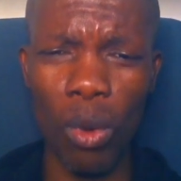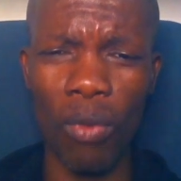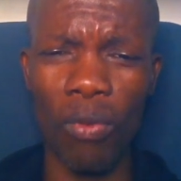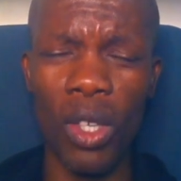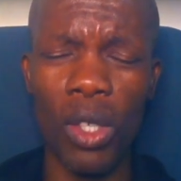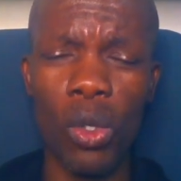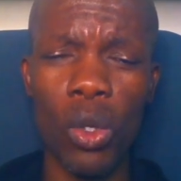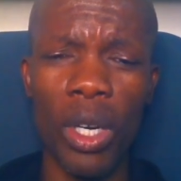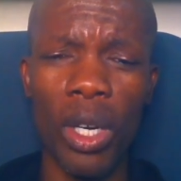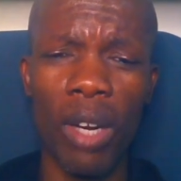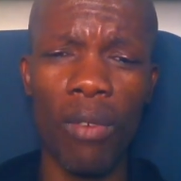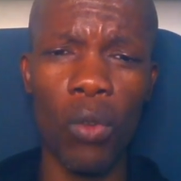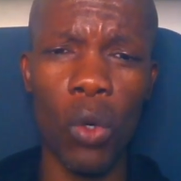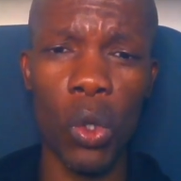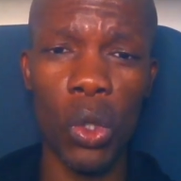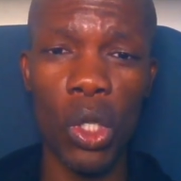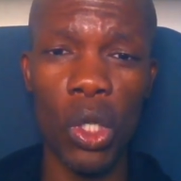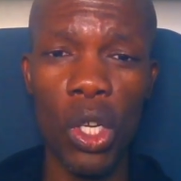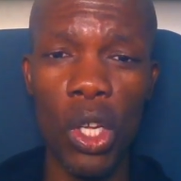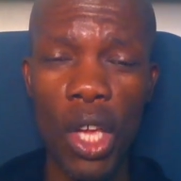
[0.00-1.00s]
of Victoria
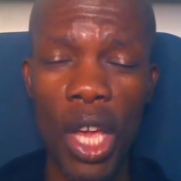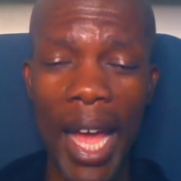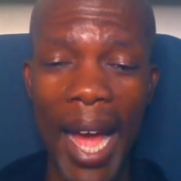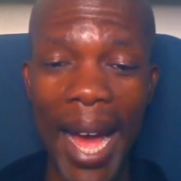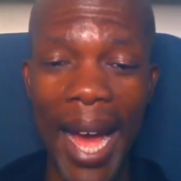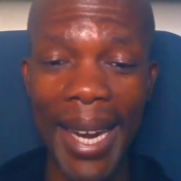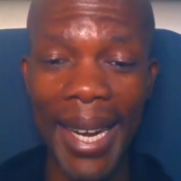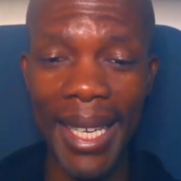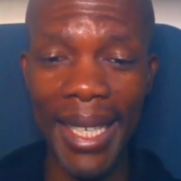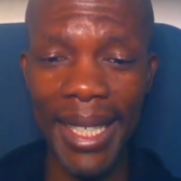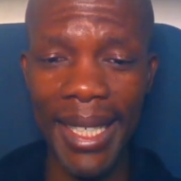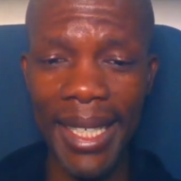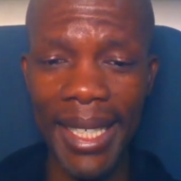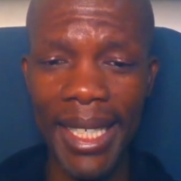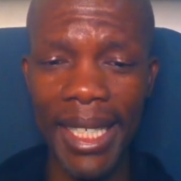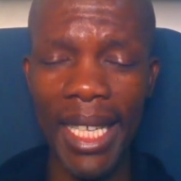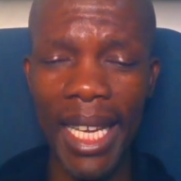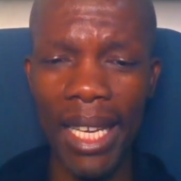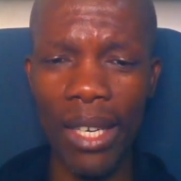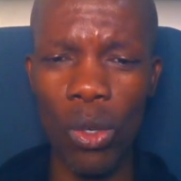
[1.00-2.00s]
Falls
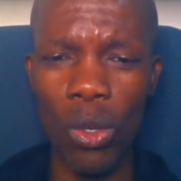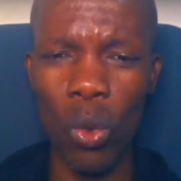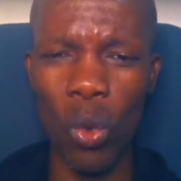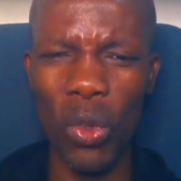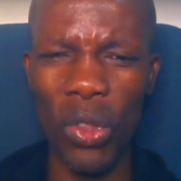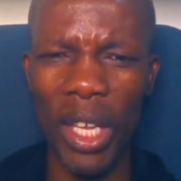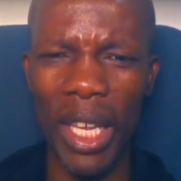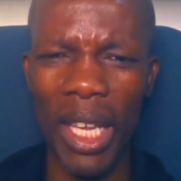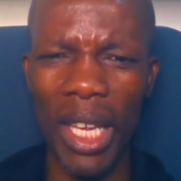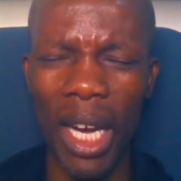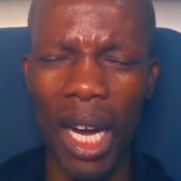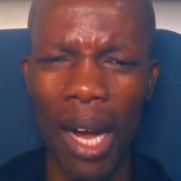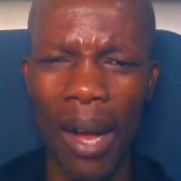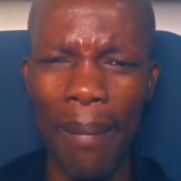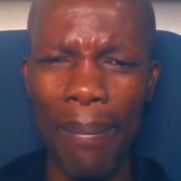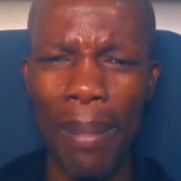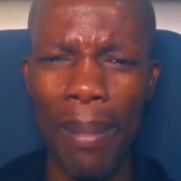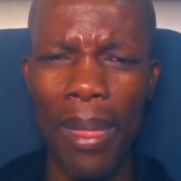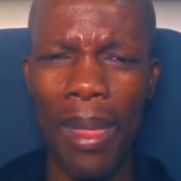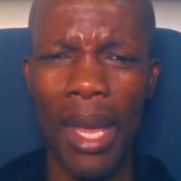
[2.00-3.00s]
understand who they are,
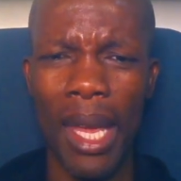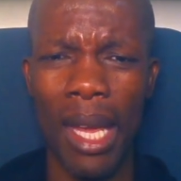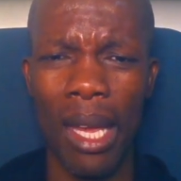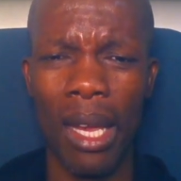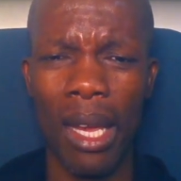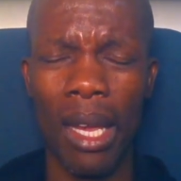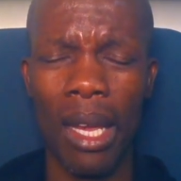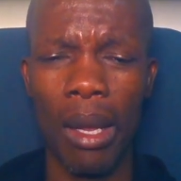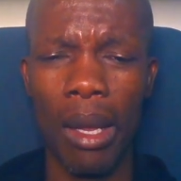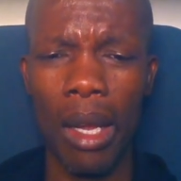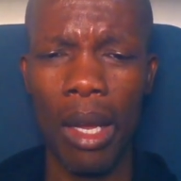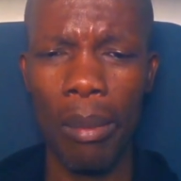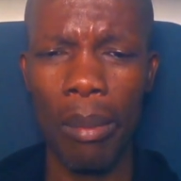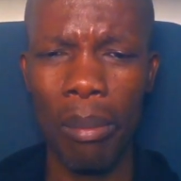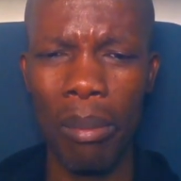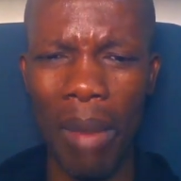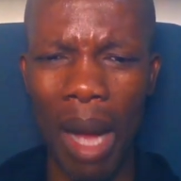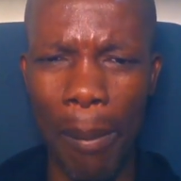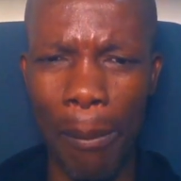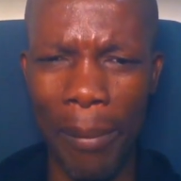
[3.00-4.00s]

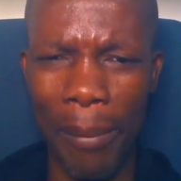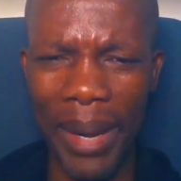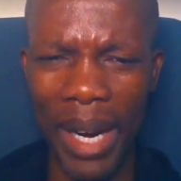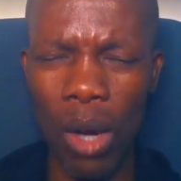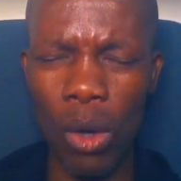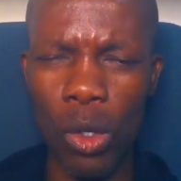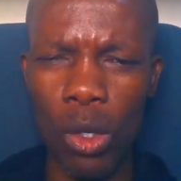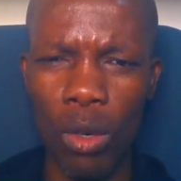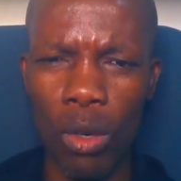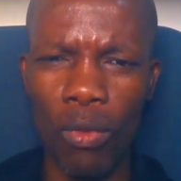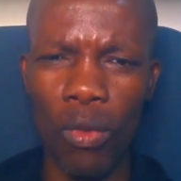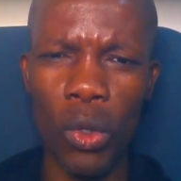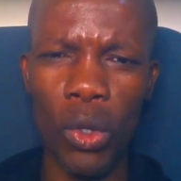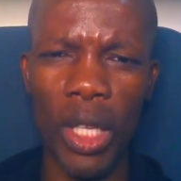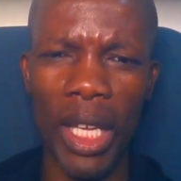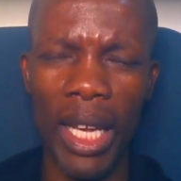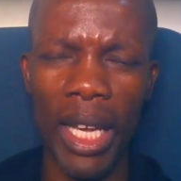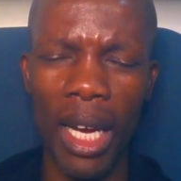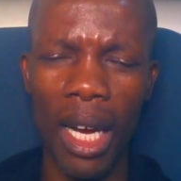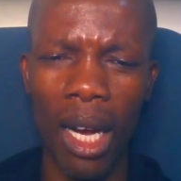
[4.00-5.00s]
are proud of who
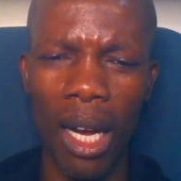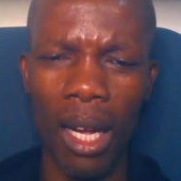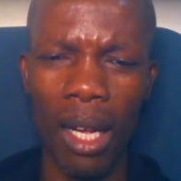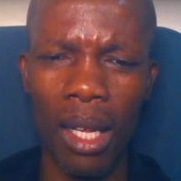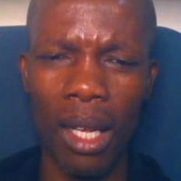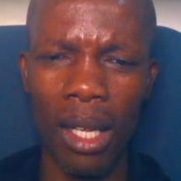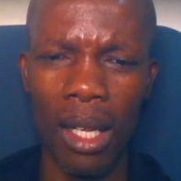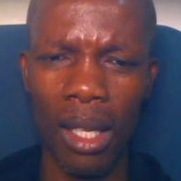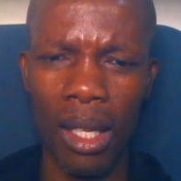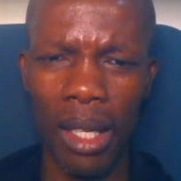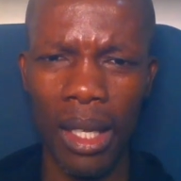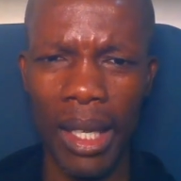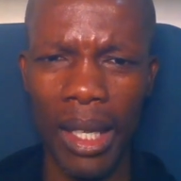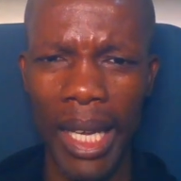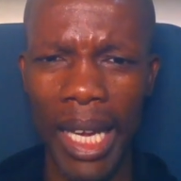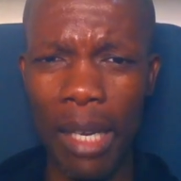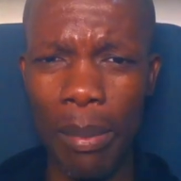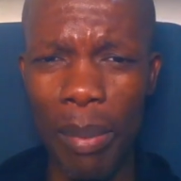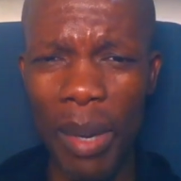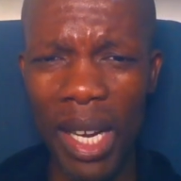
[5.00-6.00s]
they are,
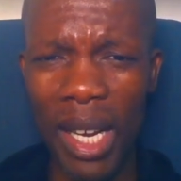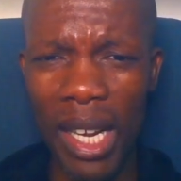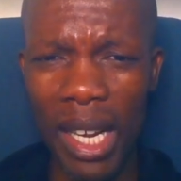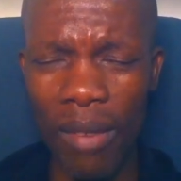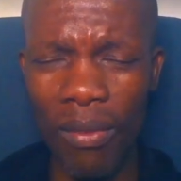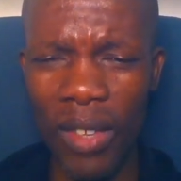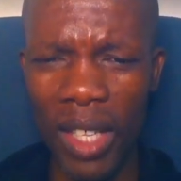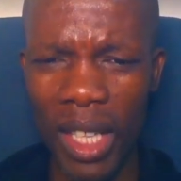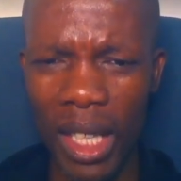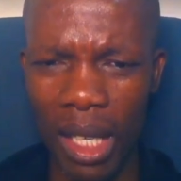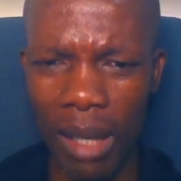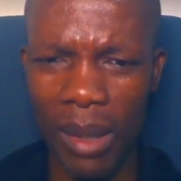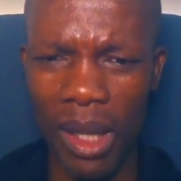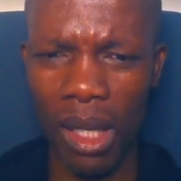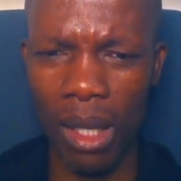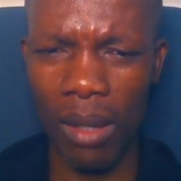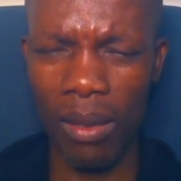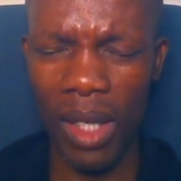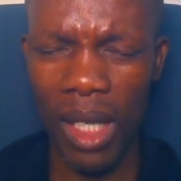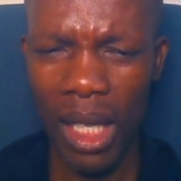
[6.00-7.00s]
and believe in
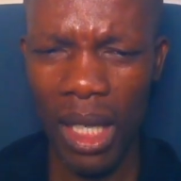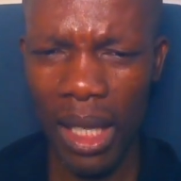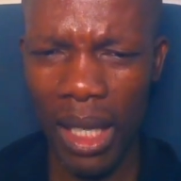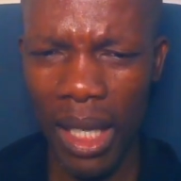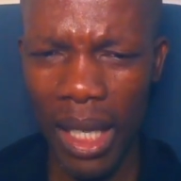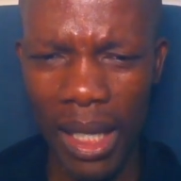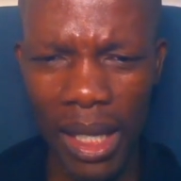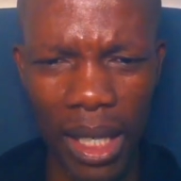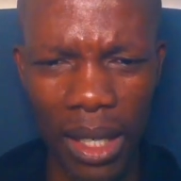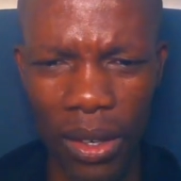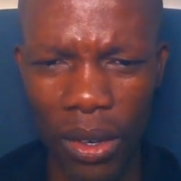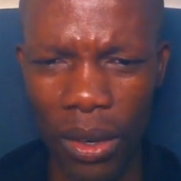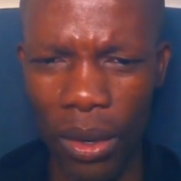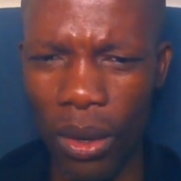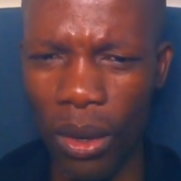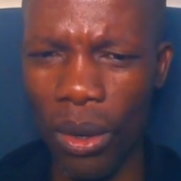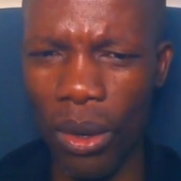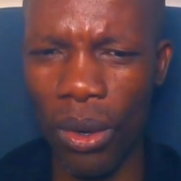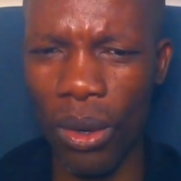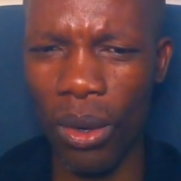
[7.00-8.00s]
themselves, they said, no,
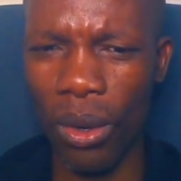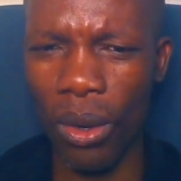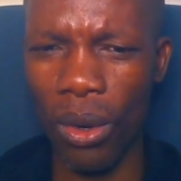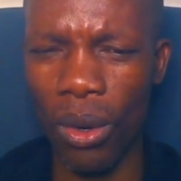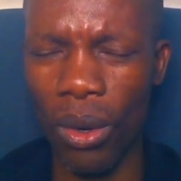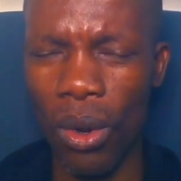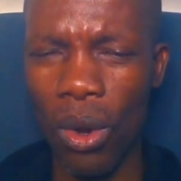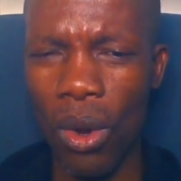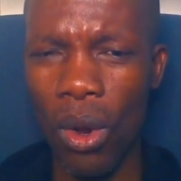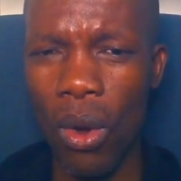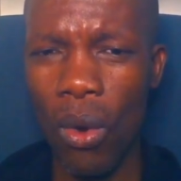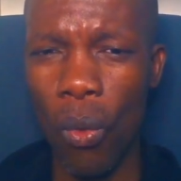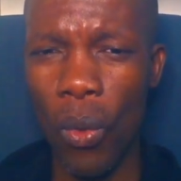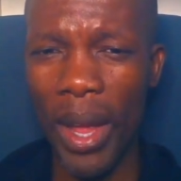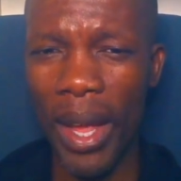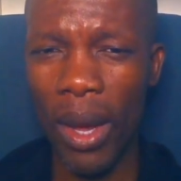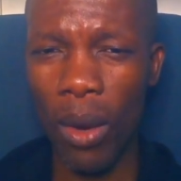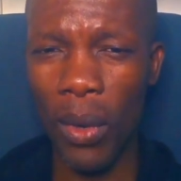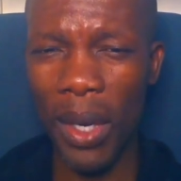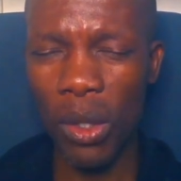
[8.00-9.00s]
no, no, no, no, no.
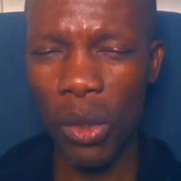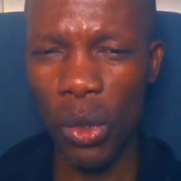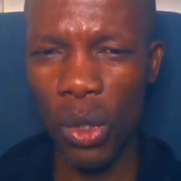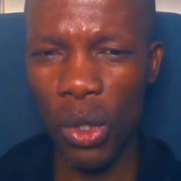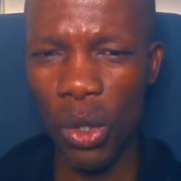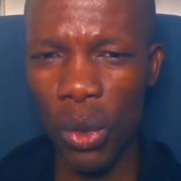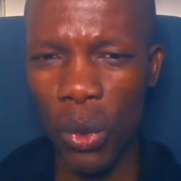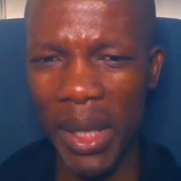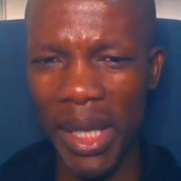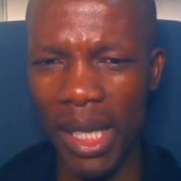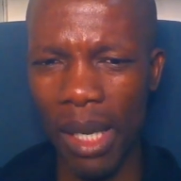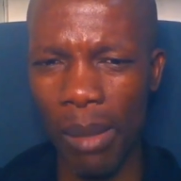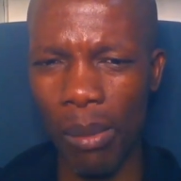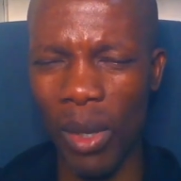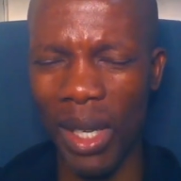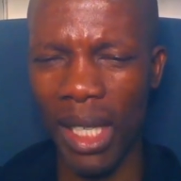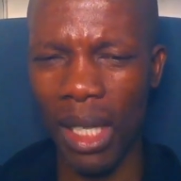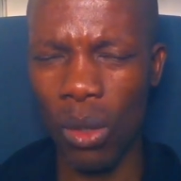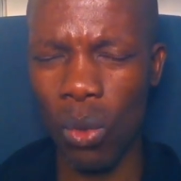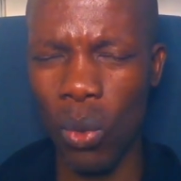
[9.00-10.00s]
We are going to choose
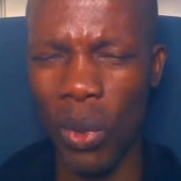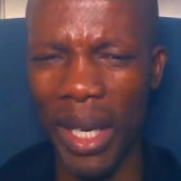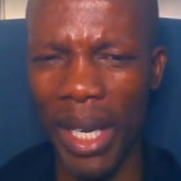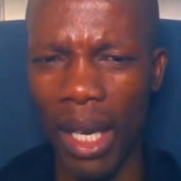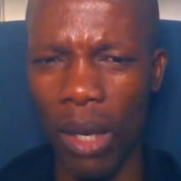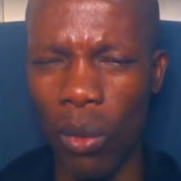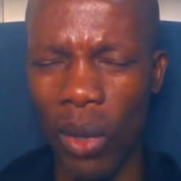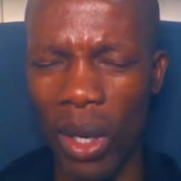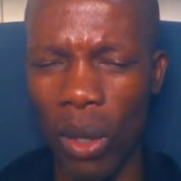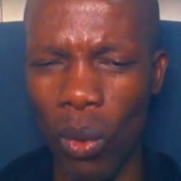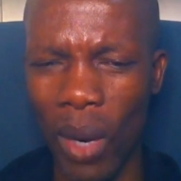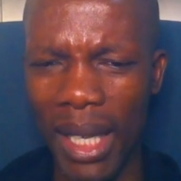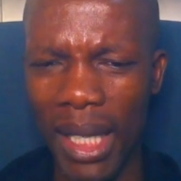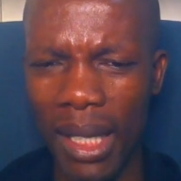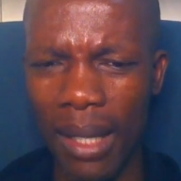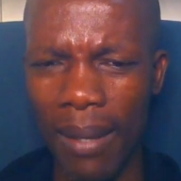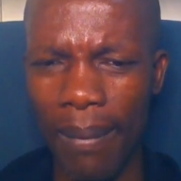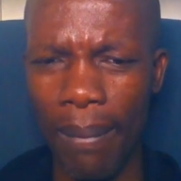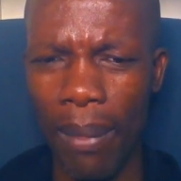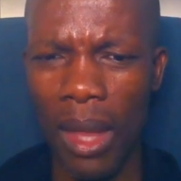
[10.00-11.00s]
someone that we, we want